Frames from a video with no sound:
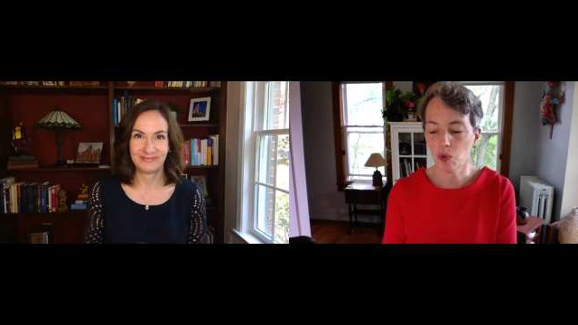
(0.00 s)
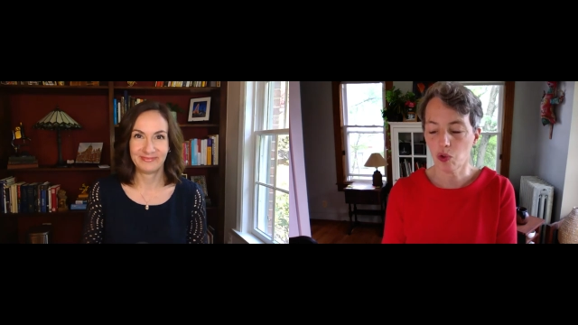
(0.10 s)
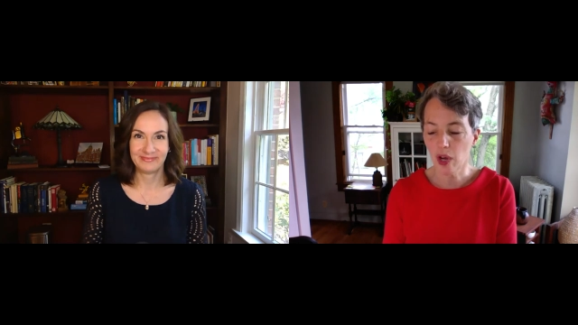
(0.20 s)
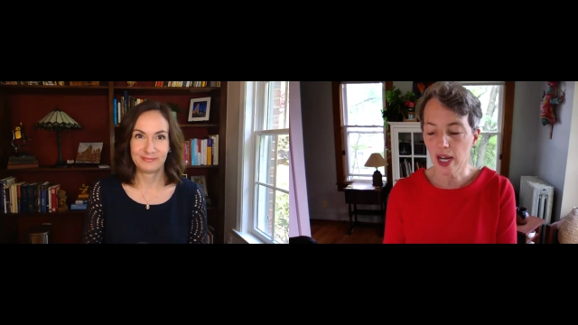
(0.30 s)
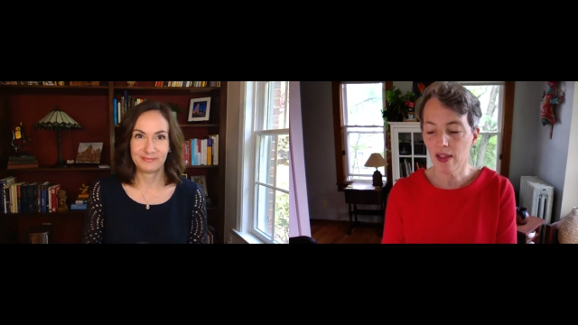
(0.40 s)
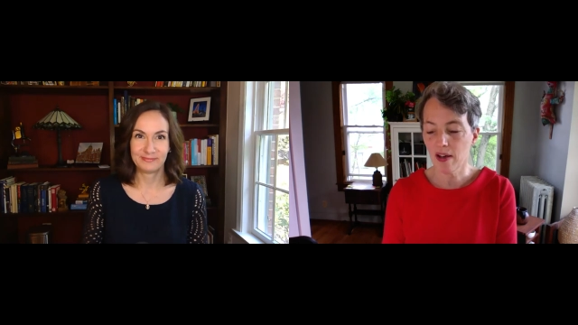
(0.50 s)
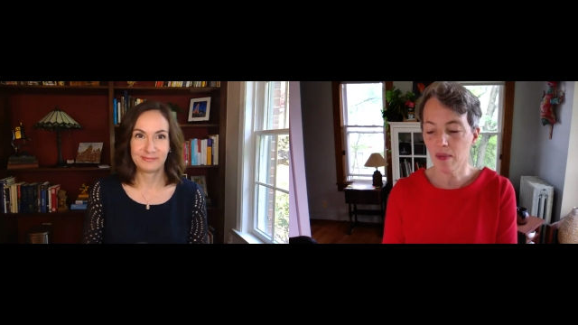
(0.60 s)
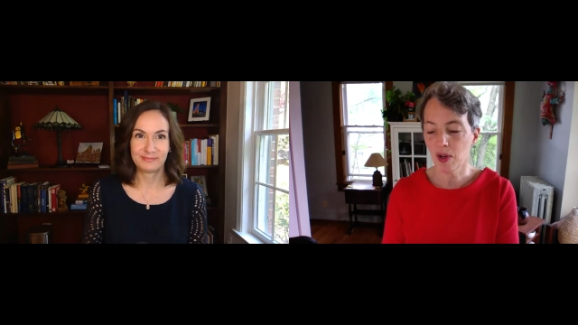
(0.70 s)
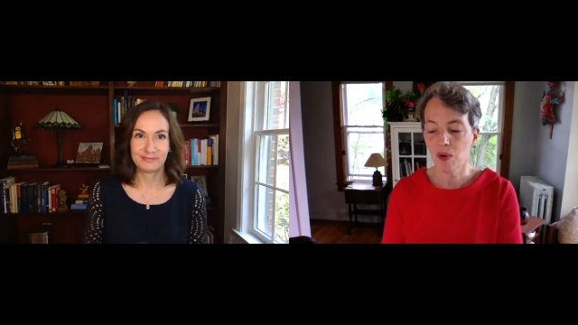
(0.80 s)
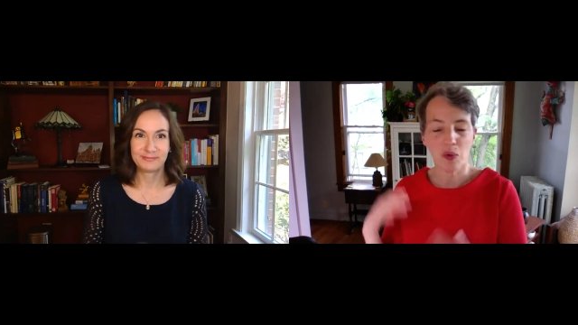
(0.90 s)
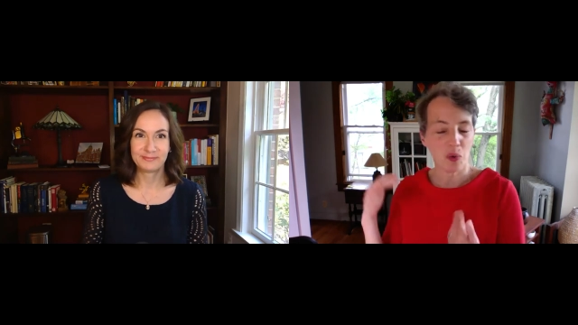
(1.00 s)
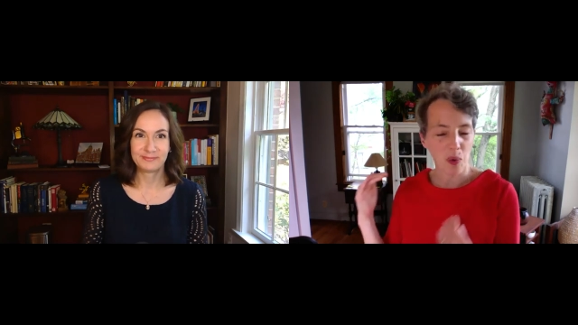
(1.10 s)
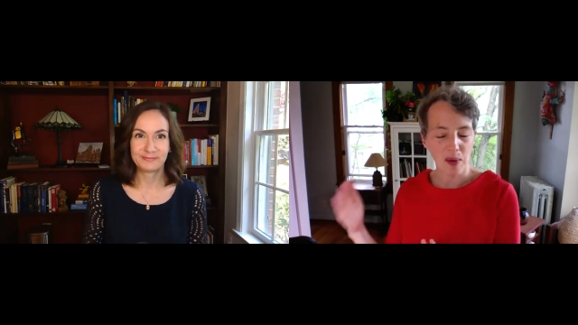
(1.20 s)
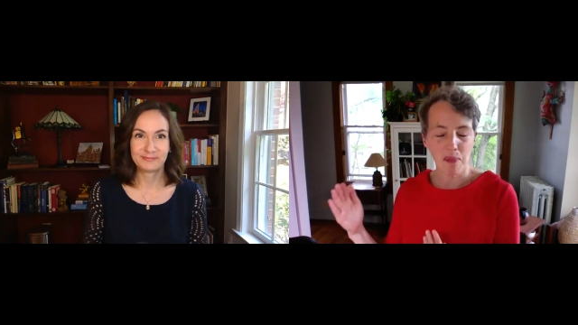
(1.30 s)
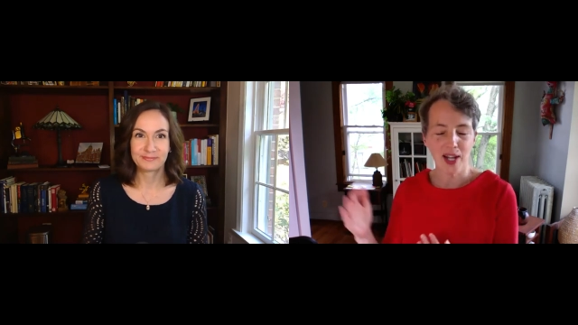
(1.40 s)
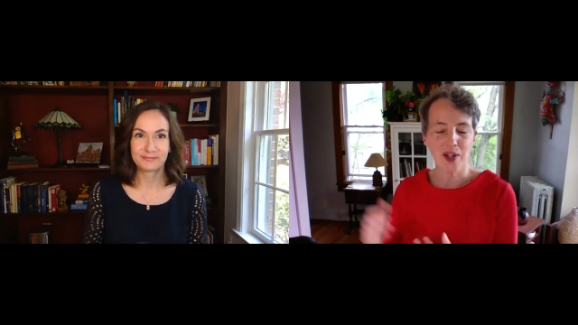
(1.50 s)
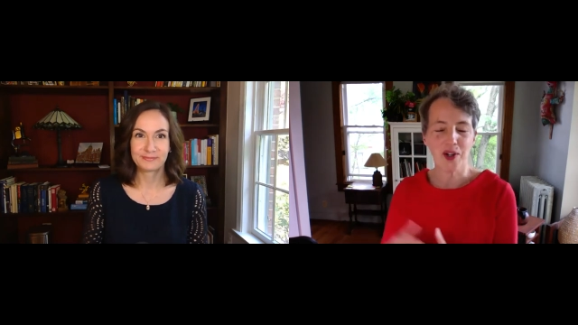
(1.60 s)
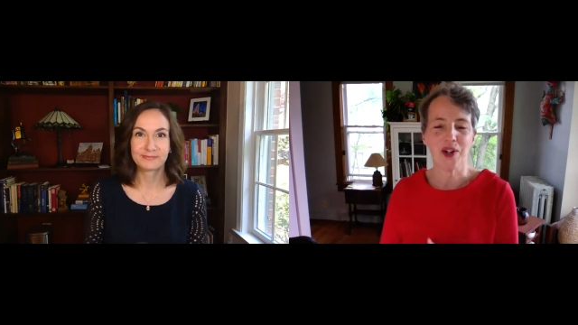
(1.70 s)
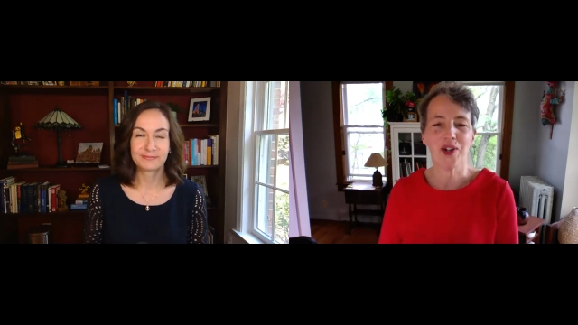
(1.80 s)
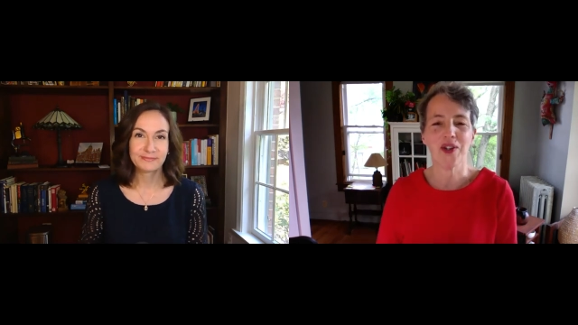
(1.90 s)
Speaker 1: trained them, you know, with one
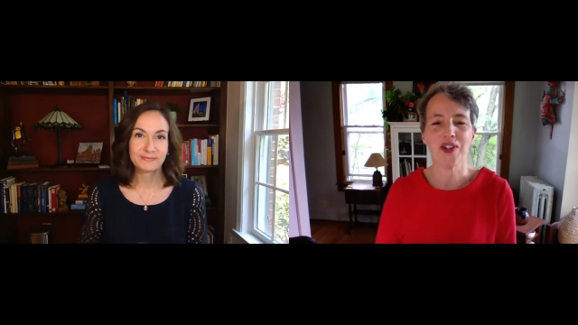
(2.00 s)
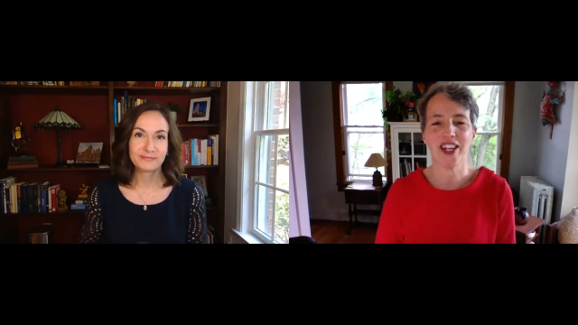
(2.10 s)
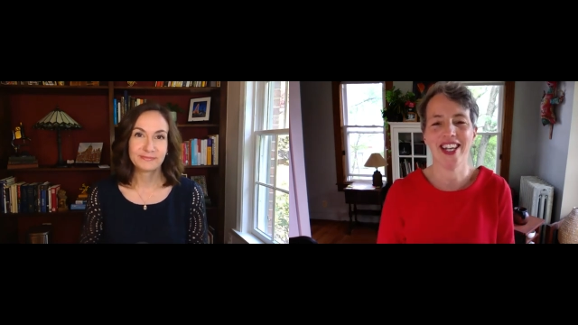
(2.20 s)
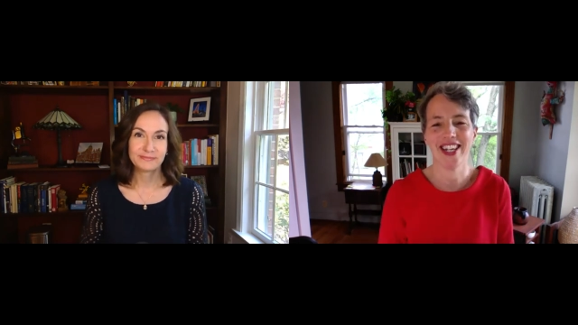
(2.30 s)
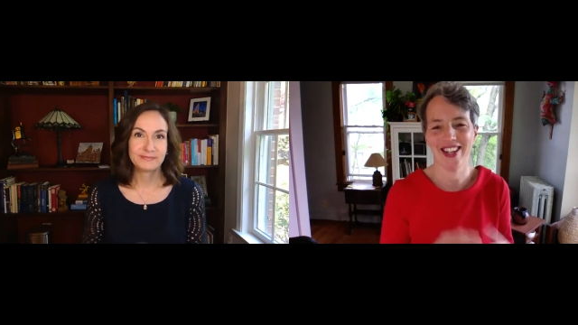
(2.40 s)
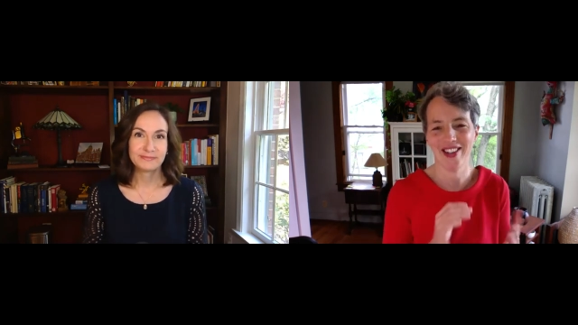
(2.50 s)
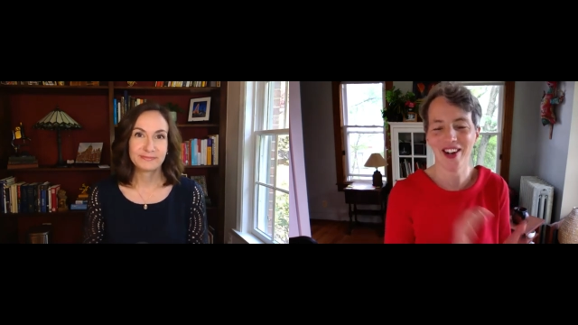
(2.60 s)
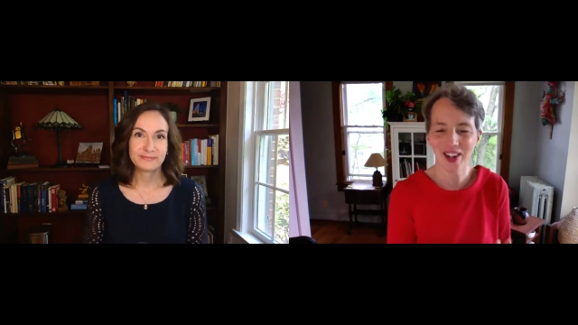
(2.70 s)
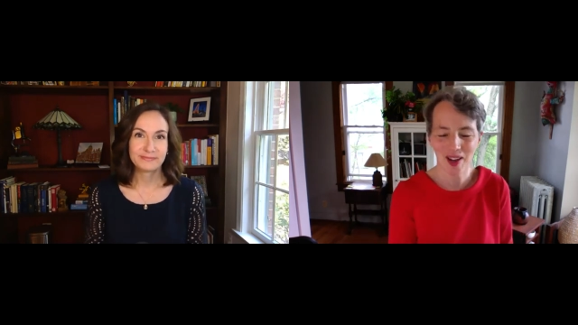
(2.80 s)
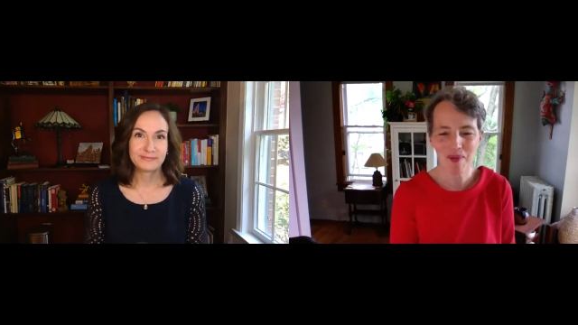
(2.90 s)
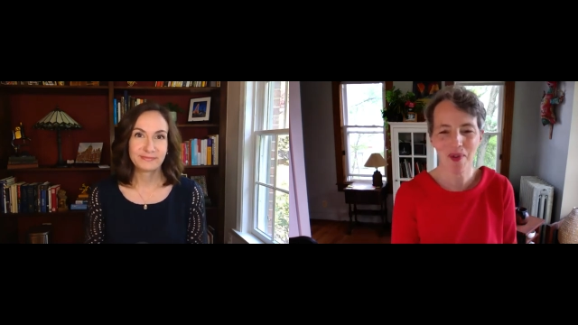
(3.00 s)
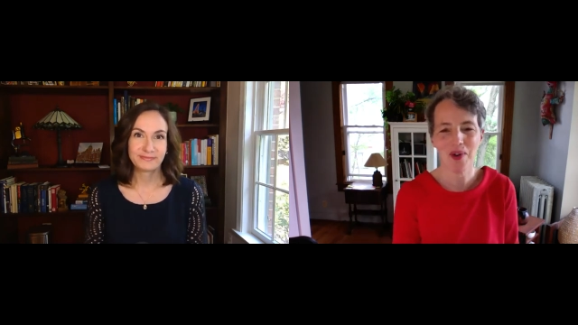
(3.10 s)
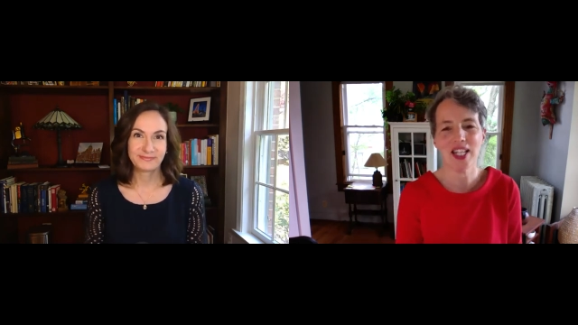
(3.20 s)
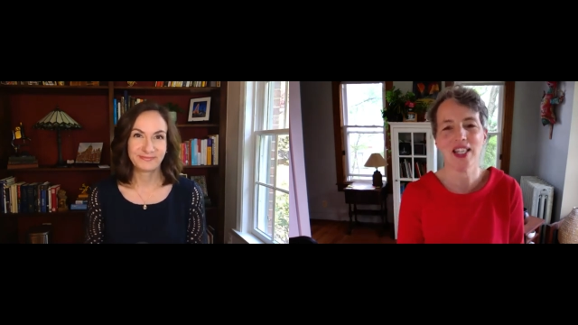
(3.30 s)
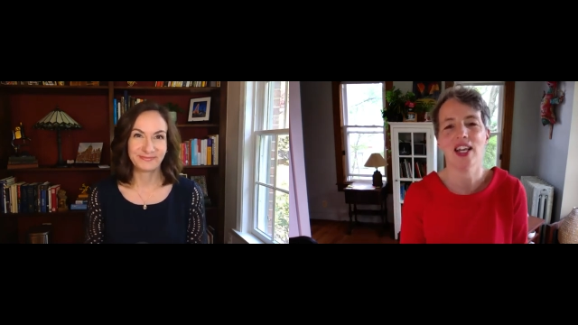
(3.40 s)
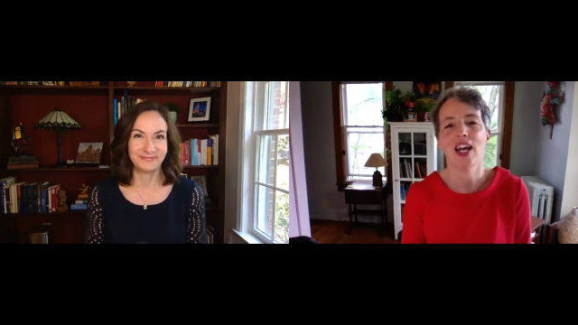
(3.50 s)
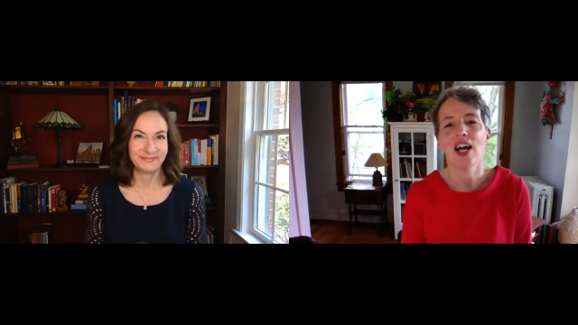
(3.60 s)
pagers and talking points,